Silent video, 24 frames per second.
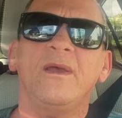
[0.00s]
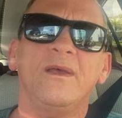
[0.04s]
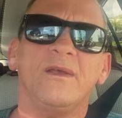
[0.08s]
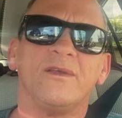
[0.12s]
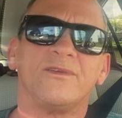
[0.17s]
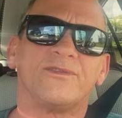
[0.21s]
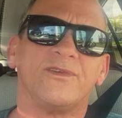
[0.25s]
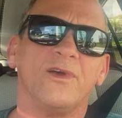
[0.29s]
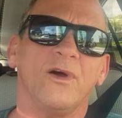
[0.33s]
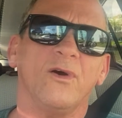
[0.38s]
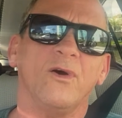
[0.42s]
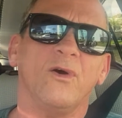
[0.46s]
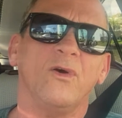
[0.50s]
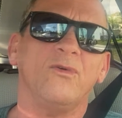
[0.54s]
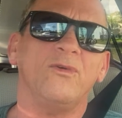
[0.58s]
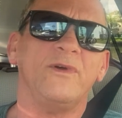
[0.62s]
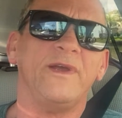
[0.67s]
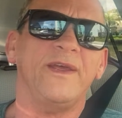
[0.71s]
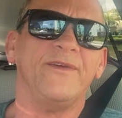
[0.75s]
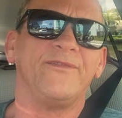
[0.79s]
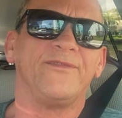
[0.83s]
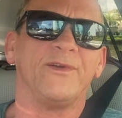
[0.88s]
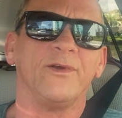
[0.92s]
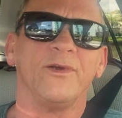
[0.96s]
So
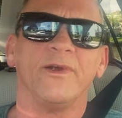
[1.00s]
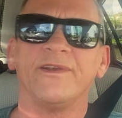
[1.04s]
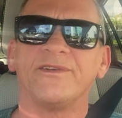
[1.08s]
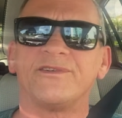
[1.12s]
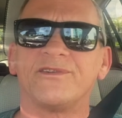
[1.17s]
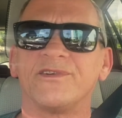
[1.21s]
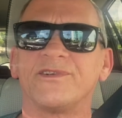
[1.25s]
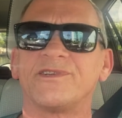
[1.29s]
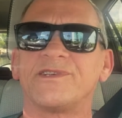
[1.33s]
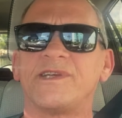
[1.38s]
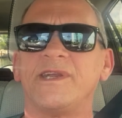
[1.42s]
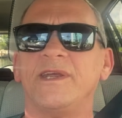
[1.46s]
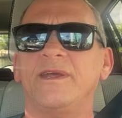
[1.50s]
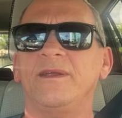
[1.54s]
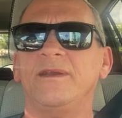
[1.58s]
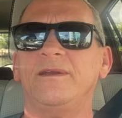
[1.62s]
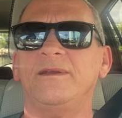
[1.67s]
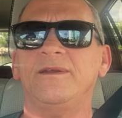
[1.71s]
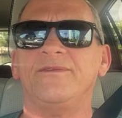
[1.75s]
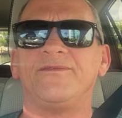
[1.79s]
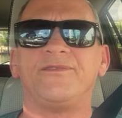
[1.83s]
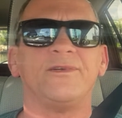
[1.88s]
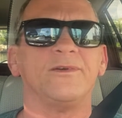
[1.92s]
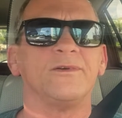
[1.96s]
if you're interested,
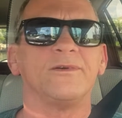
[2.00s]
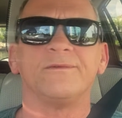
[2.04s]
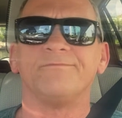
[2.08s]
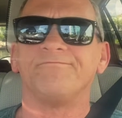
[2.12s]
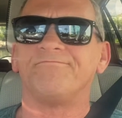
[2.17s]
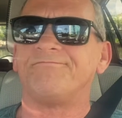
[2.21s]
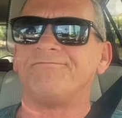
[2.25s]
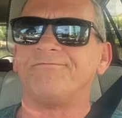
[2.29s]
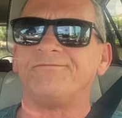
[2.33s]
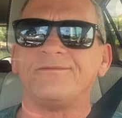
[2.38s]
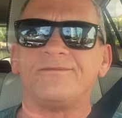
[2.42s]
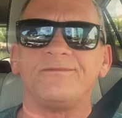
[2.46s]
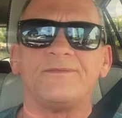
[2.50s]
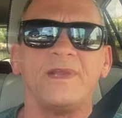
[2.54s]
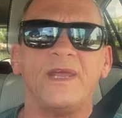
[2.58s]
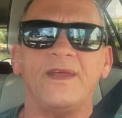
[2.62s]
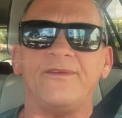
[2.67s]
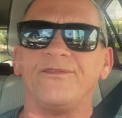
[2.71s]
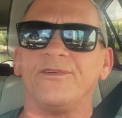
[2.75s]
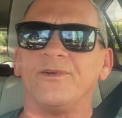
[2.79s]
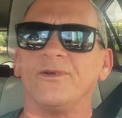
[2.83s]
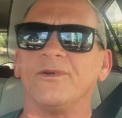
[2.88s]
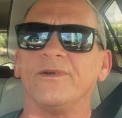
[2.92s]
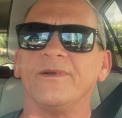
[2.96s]
if you're
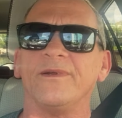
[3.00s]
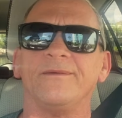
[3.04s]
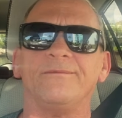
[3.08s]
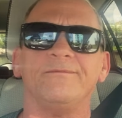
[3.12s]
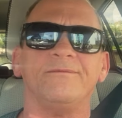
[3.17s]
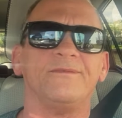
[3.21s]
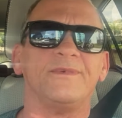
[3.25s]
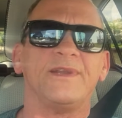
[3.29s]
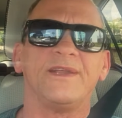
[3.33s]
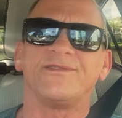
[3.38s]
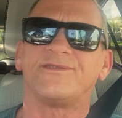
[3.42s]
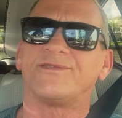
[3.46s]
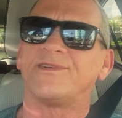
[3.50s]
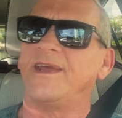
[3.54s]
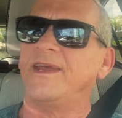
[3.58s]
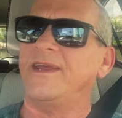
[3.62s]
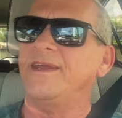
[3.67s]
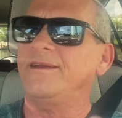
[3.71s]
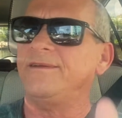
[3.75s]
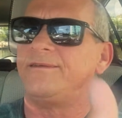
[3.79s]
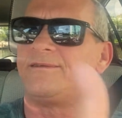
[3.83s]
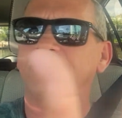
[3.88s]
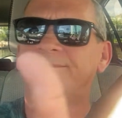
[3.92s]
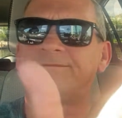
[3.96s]
if you're in, let's
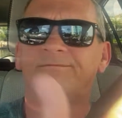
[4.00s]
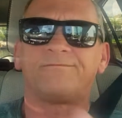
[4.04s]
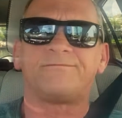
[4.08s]
say,